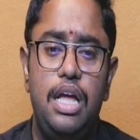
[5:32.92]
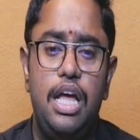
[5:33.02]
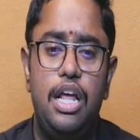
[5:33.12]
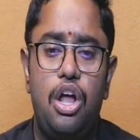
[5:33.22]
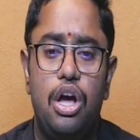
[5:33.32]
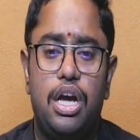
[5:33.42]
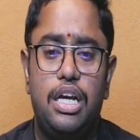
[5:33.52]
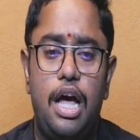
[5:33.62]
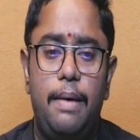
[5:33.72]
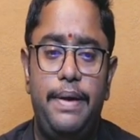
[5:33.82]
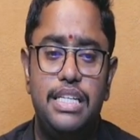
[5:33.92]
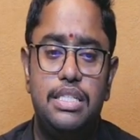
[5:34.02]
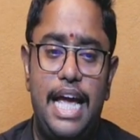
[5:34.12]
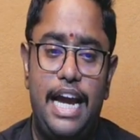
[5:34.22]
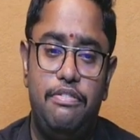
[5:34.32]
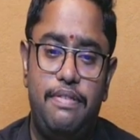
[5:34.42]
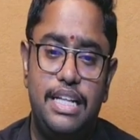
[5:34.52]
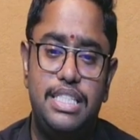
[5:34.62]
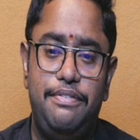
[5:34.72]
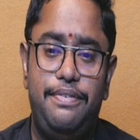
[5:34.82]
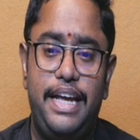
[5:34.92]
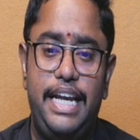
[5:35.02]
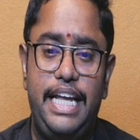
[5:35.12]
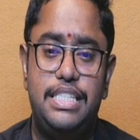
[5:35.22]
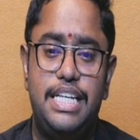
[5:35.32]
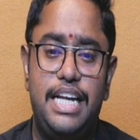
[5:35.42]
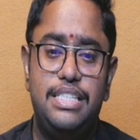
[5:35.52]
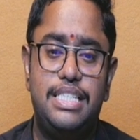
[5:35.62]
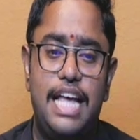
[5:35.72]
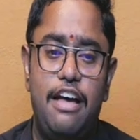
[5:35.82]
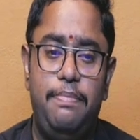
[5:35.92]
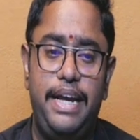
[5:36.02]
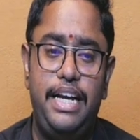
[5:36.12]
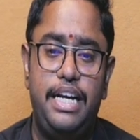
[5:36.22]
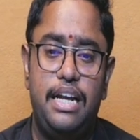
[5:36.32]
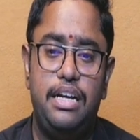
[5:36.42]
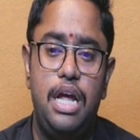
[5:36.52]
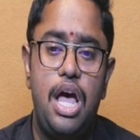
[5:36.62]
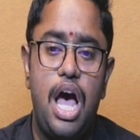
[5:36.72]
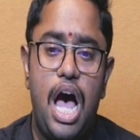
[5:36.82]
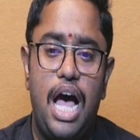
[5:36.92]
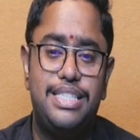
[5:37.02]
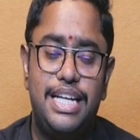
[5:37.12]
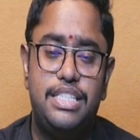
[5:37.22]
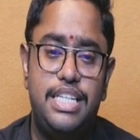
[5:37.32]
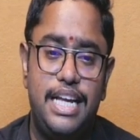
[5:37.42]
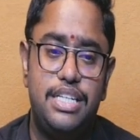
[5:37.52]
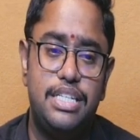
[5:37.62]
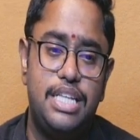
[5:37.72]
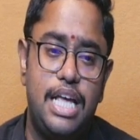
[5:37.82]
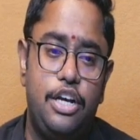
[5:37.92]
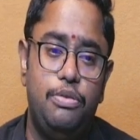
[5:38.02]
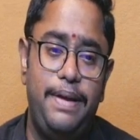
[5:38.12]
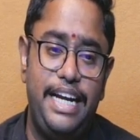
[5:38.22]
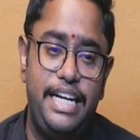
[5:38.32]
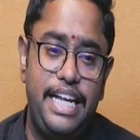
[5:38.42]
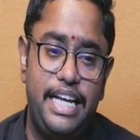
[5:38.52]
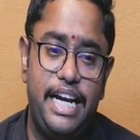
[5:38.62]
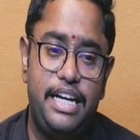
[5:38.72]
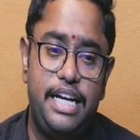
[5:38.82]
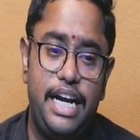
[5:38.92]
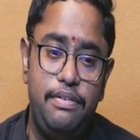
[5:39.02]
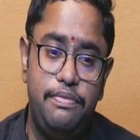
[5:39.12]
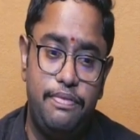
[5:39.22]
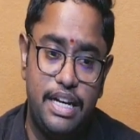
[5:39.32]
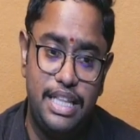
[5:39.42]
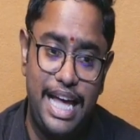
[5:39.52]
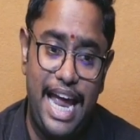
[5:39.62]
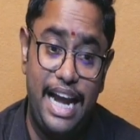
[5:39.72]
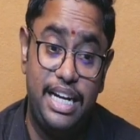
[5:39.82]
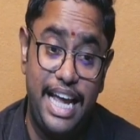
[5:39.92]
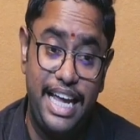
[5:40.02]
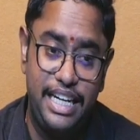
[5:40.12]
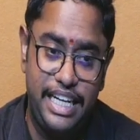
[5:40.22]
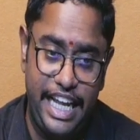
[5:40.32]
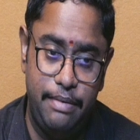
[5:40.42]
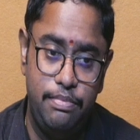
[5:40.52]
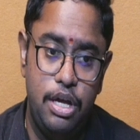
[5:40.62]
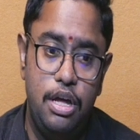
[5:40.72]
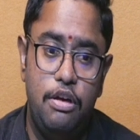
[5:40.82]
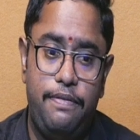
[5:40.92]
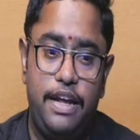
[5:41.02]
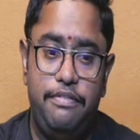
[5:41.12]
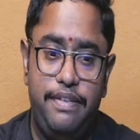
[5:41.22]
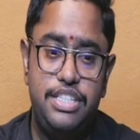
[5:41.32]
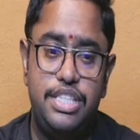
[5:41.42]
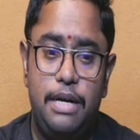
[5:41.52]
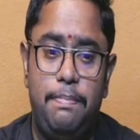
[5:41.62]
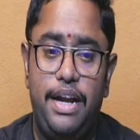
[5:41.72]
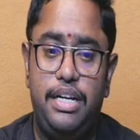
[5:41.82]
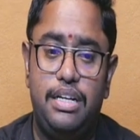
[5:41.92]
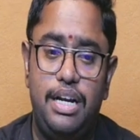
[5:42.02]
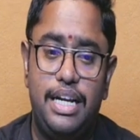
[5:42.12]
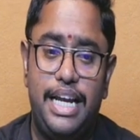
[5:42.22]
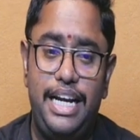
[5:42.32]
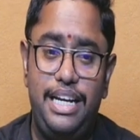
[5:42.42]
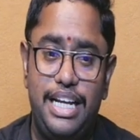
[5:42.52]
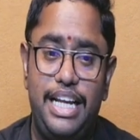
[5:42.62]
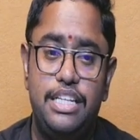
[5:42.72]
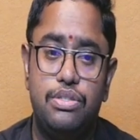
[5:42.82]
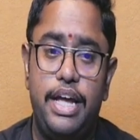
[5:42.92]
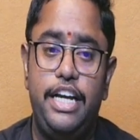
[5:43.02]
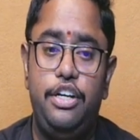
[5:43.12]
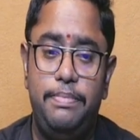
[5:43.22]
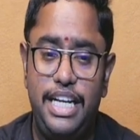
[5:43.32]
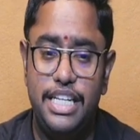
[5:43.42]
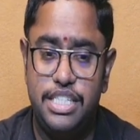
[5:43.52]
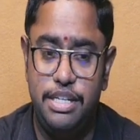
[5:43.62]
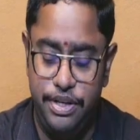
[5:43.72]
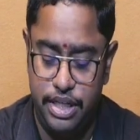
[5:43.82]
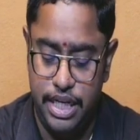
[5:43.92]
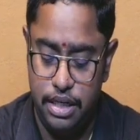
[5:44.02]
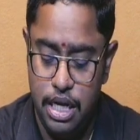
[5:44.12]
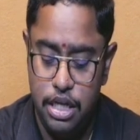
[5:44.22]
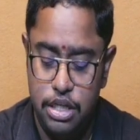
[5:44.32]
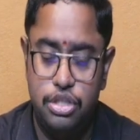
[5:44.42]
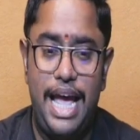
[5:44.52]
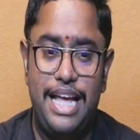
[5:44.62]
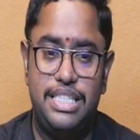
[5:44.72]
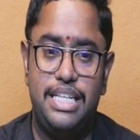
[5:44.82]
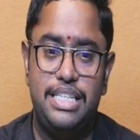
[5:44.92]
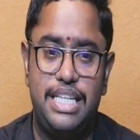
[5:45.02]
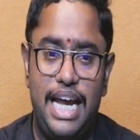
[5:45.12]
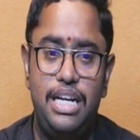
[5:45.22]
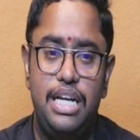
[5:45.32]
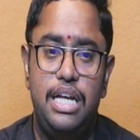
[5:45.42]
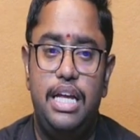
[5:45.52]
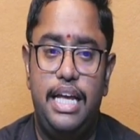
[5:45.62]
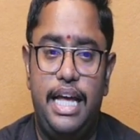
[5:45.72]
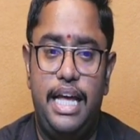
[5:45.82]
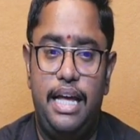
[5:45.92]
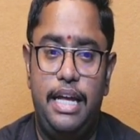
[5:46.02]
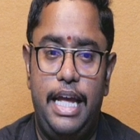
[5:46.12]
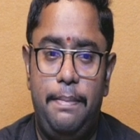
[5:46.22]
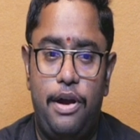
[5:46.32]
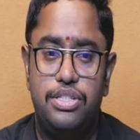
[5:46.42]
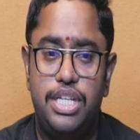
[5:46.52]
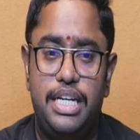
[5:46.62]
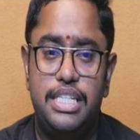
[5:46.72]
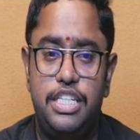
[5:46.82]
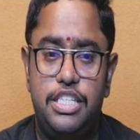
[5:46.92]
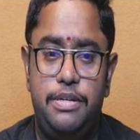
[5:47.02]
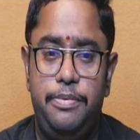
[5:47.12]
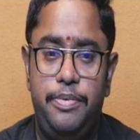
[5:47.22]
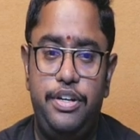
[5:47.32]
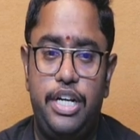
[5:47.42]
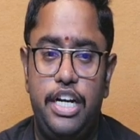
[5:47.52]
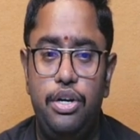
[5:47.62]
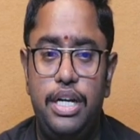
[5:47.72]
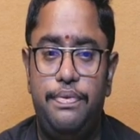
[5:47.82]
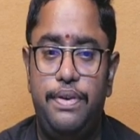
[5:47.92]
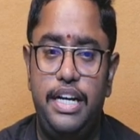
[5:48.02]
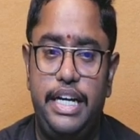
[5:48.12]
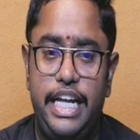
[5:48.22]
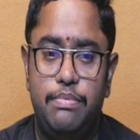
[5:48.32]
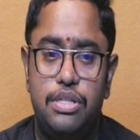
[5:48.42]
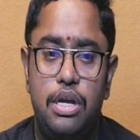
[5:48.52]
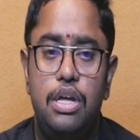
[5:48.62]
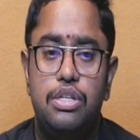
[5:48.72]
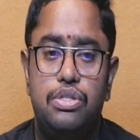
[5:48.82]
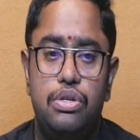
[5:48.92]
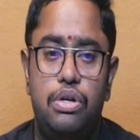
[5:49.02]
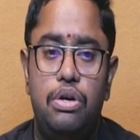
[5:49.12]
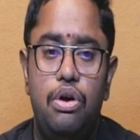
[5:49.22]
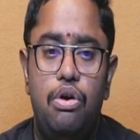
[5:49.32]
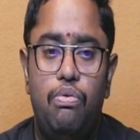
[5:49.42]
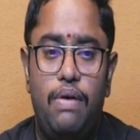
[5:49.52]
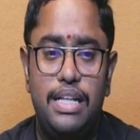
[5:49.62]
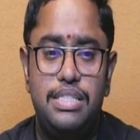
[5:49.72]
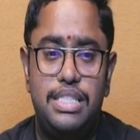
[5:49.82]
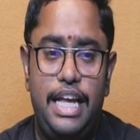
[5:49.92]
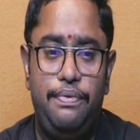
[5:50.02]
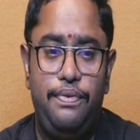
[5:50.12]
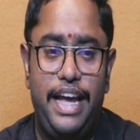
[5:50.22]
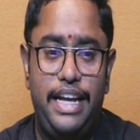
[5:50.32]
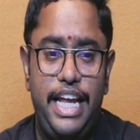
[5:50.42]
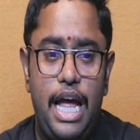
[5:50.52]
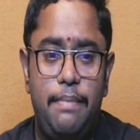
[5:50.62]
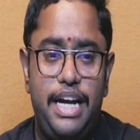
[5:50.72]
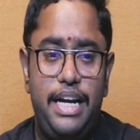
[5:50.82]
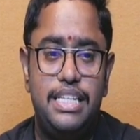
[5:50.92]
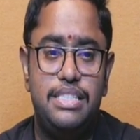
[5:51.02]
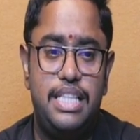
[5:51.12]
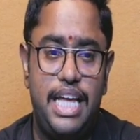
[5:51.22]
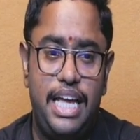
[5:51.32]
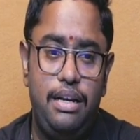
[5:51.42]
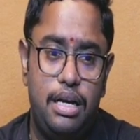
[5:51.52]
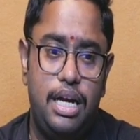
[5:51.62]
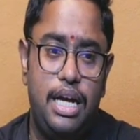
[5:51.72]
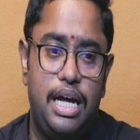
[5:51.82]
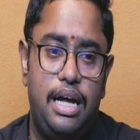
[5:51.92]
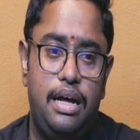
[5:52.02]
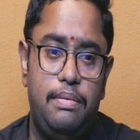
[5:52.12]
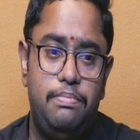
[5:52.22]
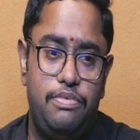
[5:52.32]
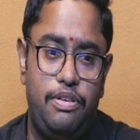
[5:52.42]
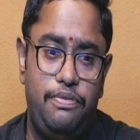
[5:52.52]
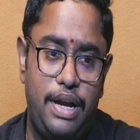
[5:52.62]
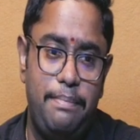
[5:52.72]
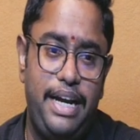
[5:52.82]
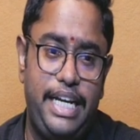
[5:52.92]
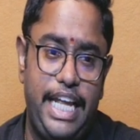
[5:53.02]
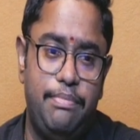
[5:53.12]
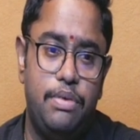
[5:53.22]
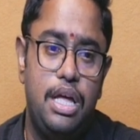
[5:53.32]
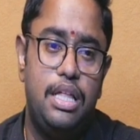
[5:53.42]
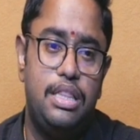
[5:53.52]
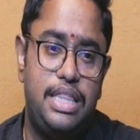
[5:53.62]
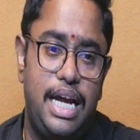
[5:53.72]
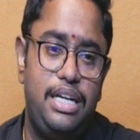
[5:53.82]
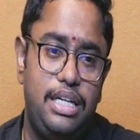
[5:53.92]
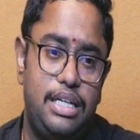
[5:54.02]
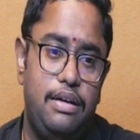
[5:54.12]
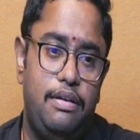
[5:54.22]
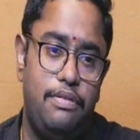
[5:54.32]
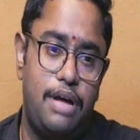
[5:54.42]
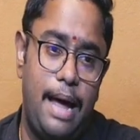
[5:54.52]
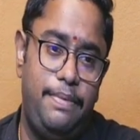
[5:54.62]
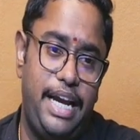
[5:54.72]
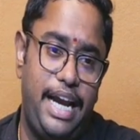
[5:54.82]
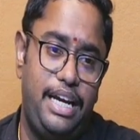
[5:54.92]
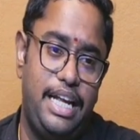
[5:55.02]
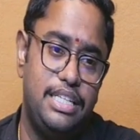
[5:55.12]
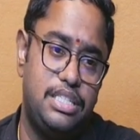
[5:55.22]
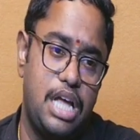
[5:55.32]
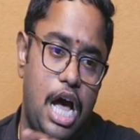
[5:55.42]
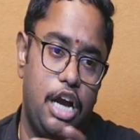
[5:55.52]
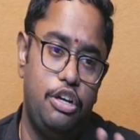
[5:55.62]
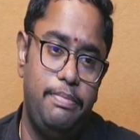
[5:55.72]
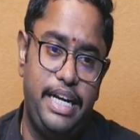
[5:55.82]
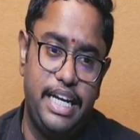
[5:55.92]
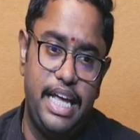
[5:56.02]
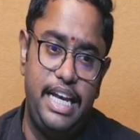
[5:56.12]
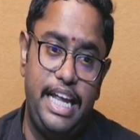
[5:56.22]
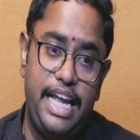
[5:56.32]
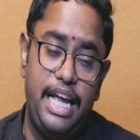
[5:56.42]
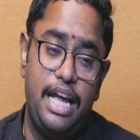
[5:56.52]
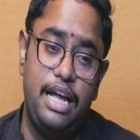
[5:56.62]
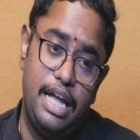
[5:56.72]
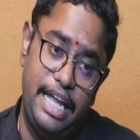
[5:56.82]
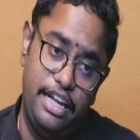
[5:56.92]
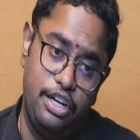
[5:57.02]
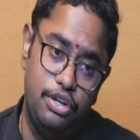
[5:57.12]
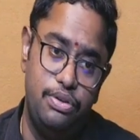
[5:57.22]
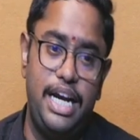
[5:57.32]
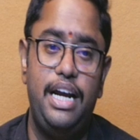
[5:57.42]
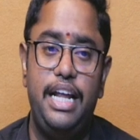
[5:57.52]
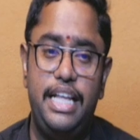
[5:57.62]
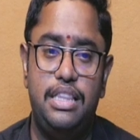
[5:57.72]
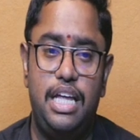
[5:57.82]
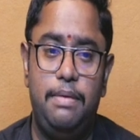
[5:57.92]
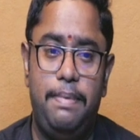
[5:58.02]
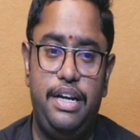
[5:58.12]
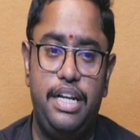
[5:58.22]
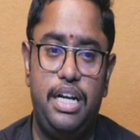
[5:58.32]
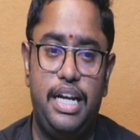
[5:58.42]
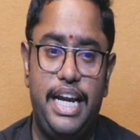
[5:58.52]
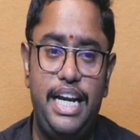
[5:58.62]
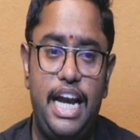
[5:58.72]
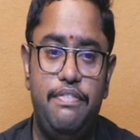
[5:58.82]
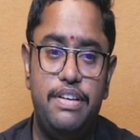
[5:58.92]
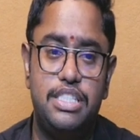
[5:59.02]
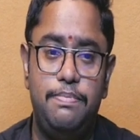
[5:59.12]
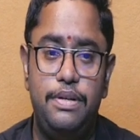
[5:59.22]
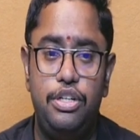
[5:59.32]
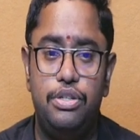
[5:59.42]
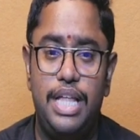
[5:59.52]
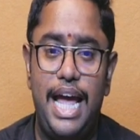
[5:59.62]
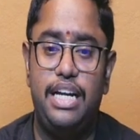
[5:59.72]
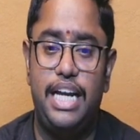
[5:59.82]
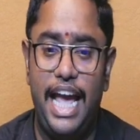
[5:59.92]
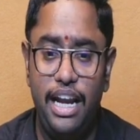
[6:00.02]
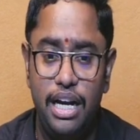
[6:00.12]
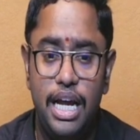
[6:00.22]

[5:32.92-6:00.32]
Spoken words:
local copies, and once if any changes have been done, all such changes are to be integrated for the entire team for which that particular Git is going to be distributed. So as I said, a project is distributed to different teams. So once if any update is there from a team, that update is automatically included in that particular Git and visible to the entire